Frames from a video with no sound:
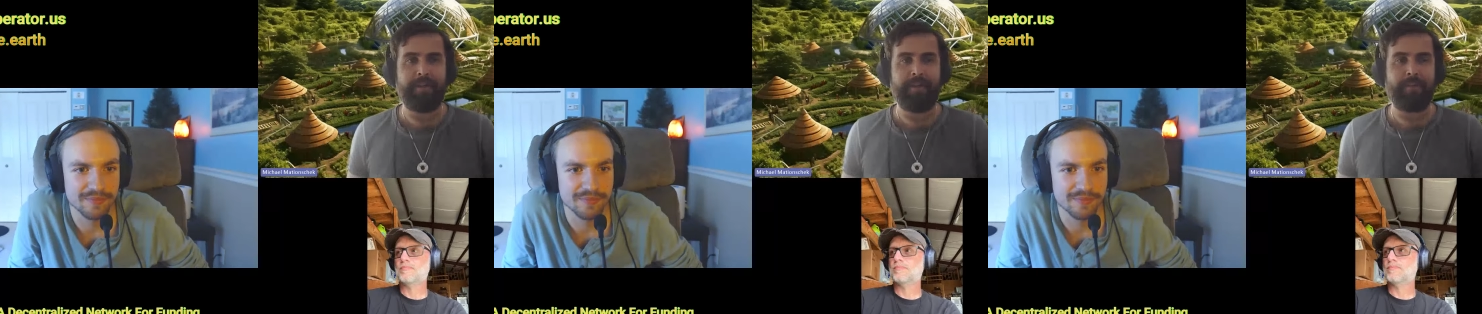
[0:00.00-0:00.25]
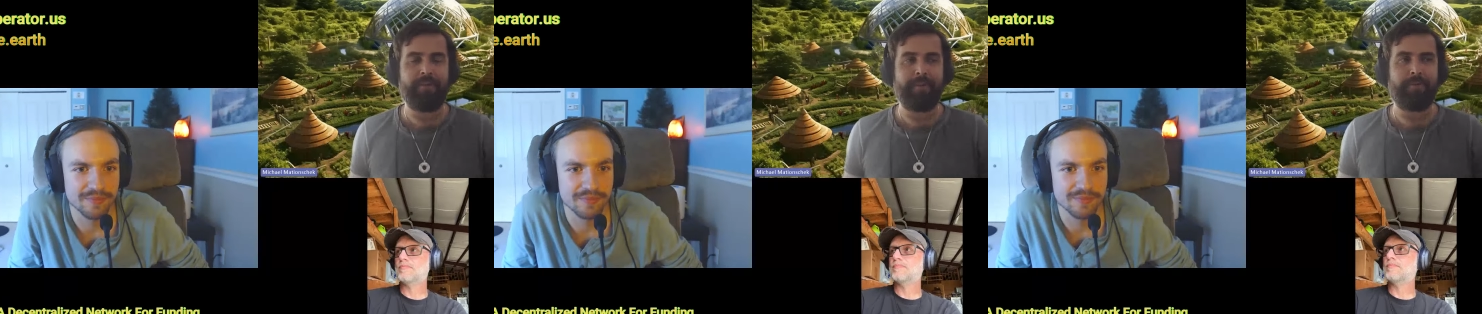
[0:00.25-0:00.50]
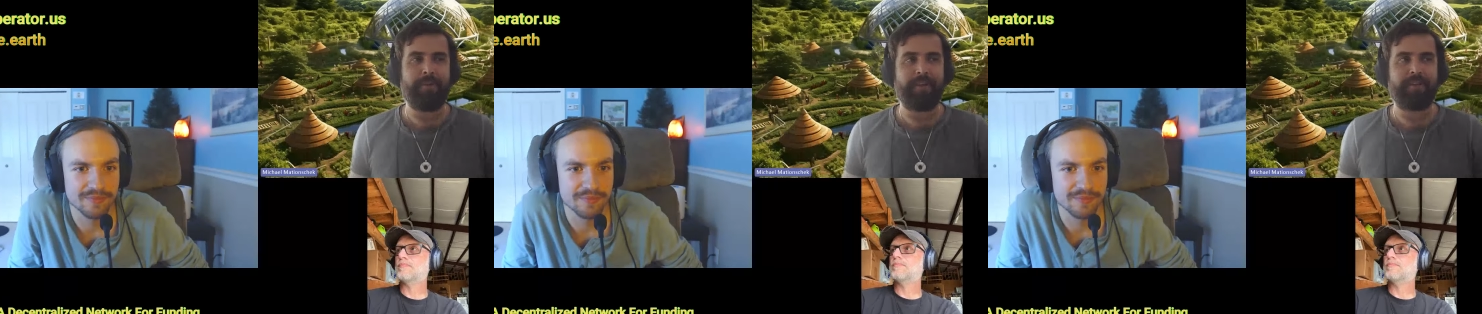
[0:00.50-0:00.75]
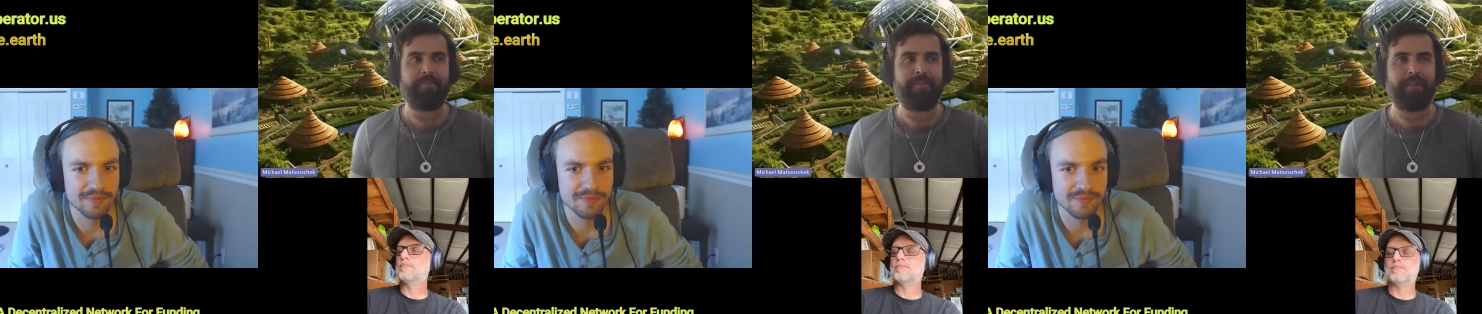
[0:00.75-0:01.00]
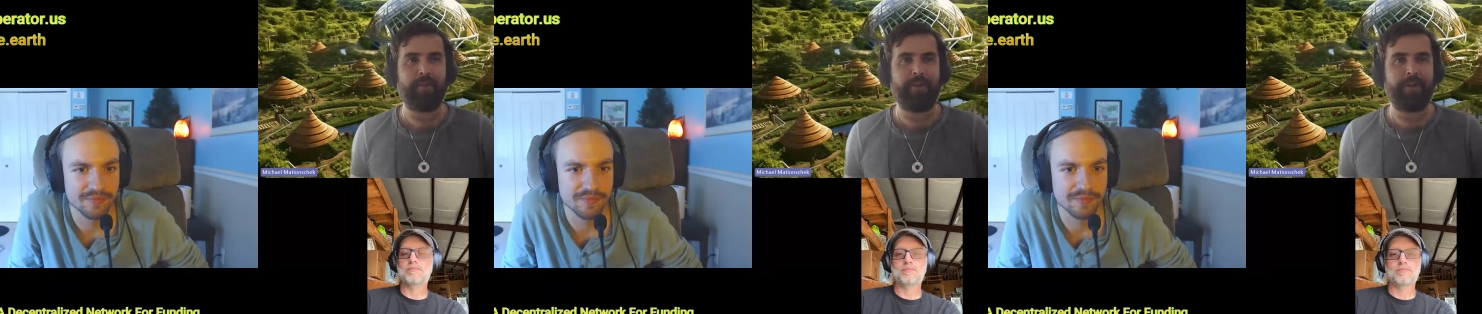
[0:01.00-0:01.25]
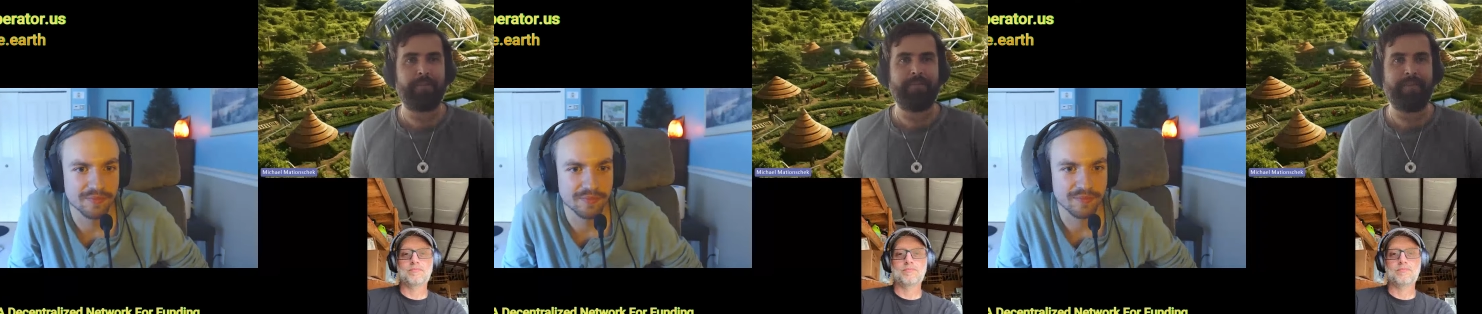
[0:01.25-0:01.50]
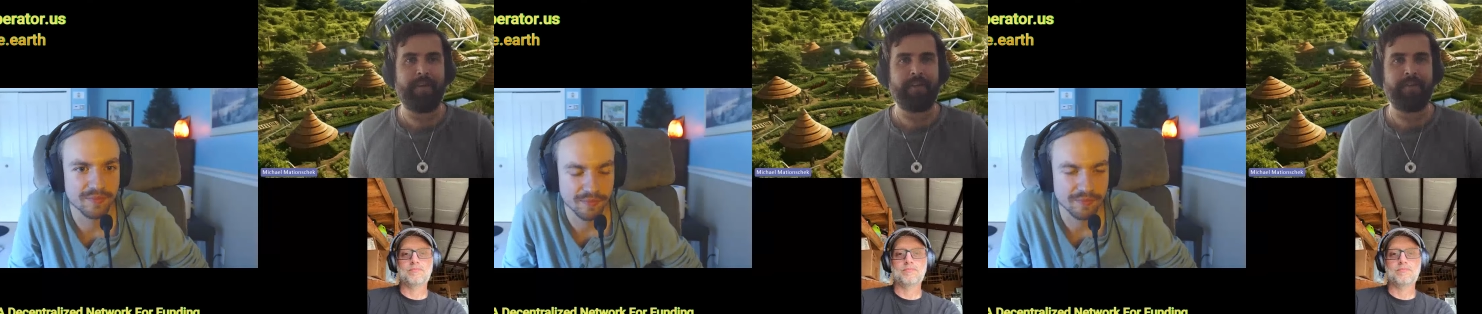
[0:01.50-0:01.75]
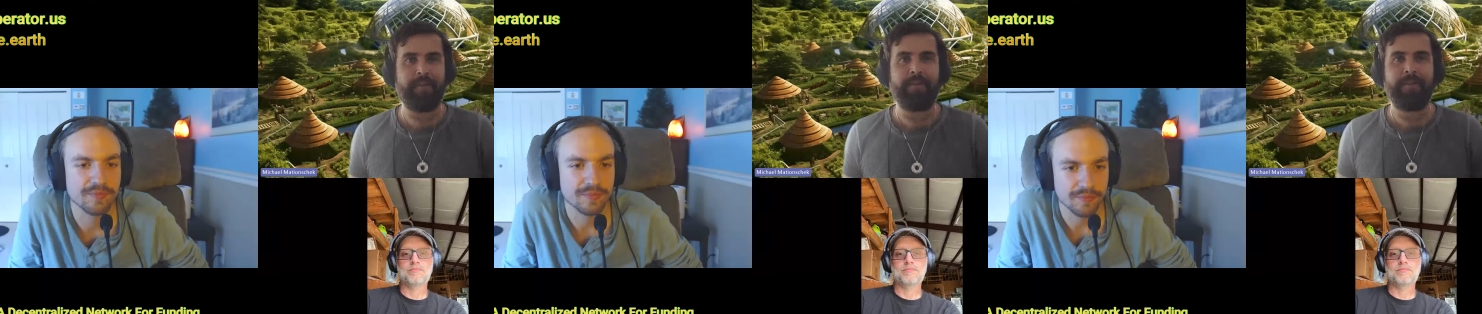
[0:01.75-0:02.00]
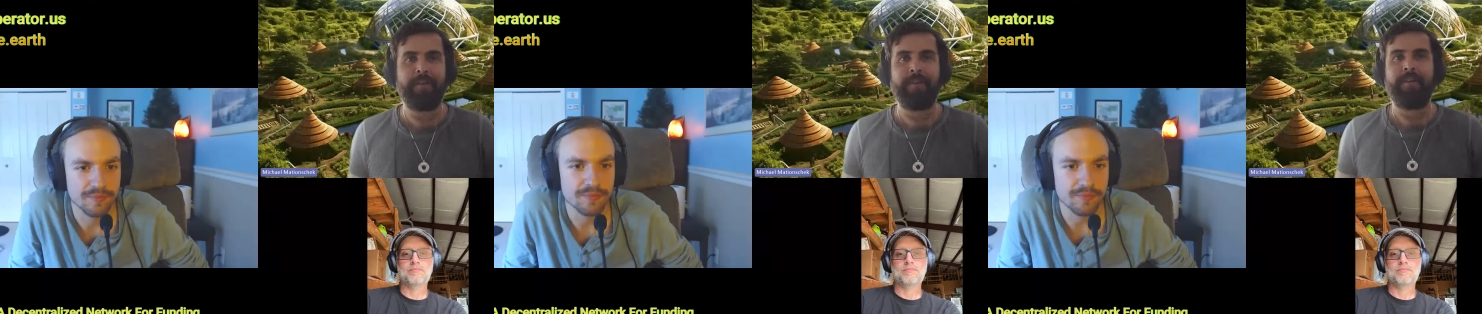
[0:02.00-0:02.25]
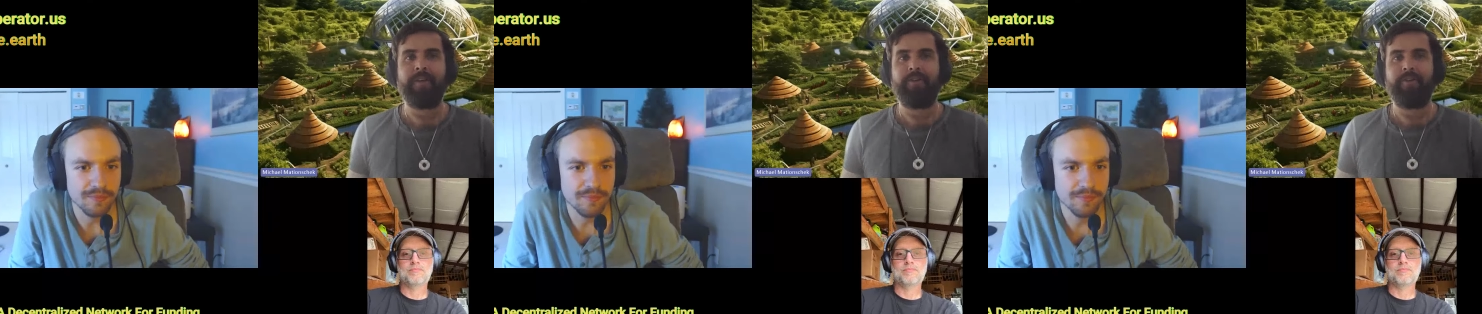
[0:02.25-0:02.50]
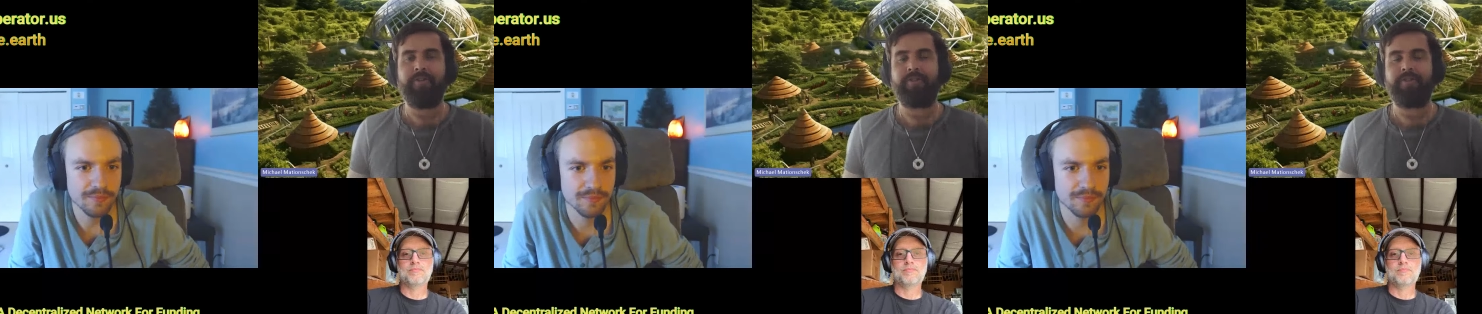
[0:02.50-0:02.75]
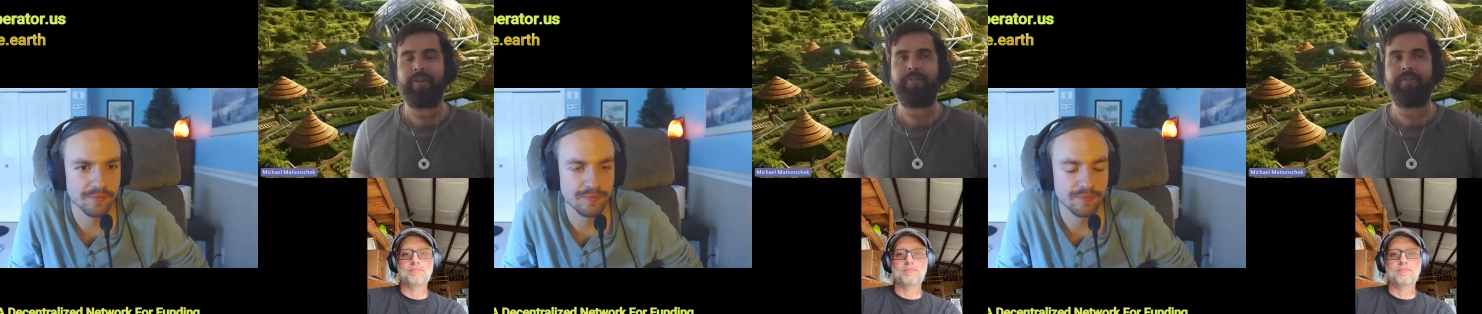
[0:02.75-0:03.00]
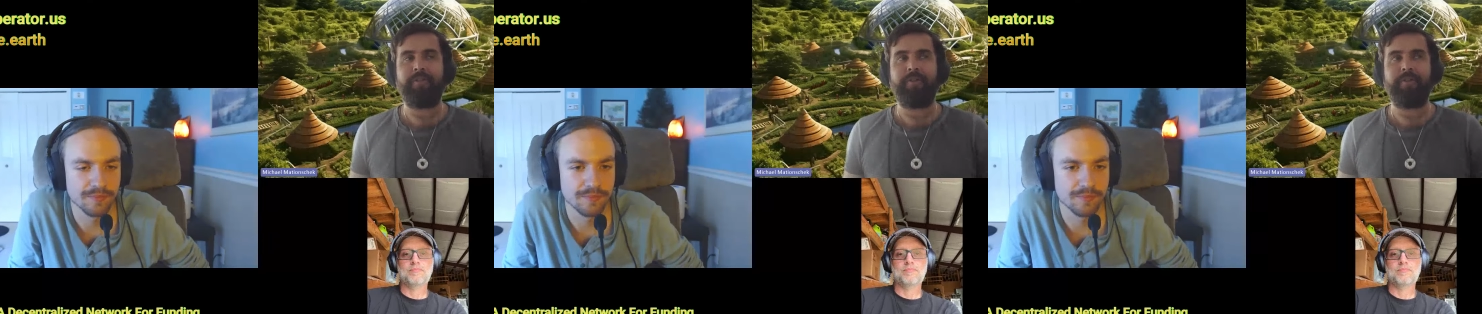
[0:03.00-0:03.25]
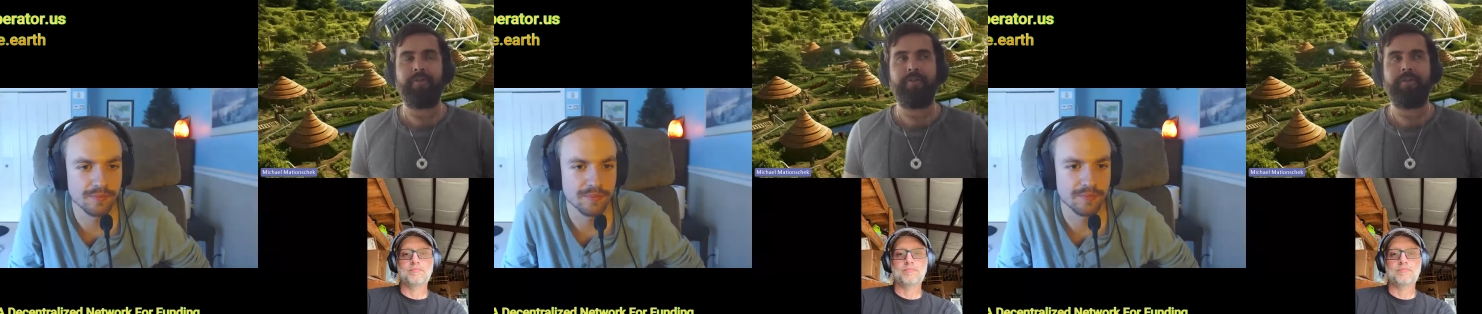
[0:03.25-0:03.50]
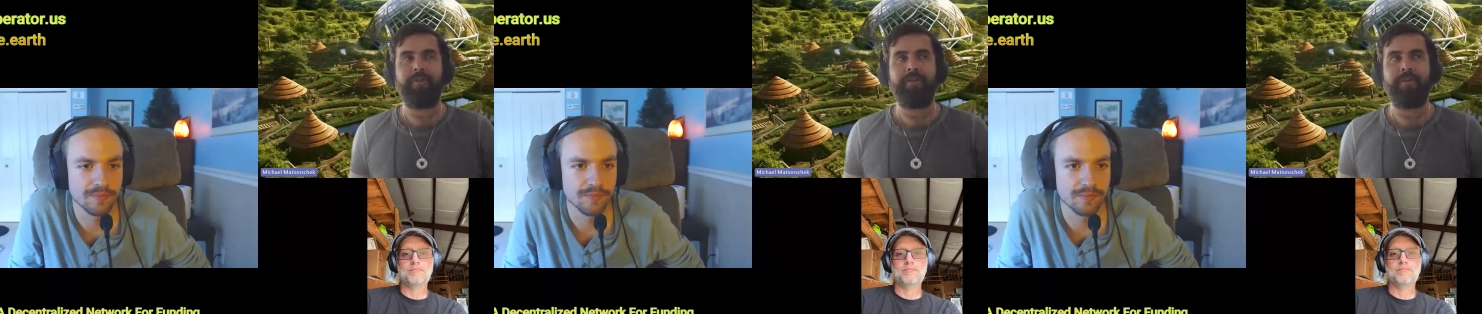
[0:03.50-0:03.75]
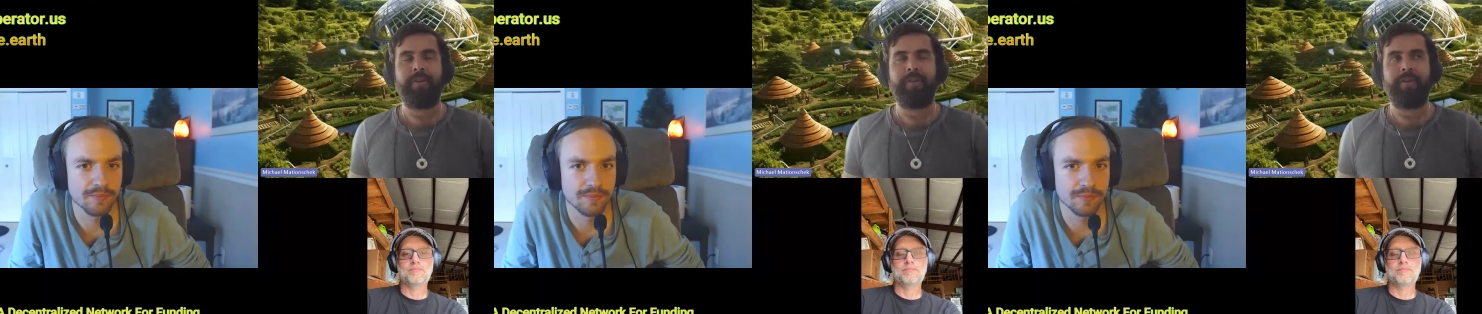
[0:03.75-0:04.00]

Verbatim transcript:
Speaker 1: like once a productive land going up in value. So just through,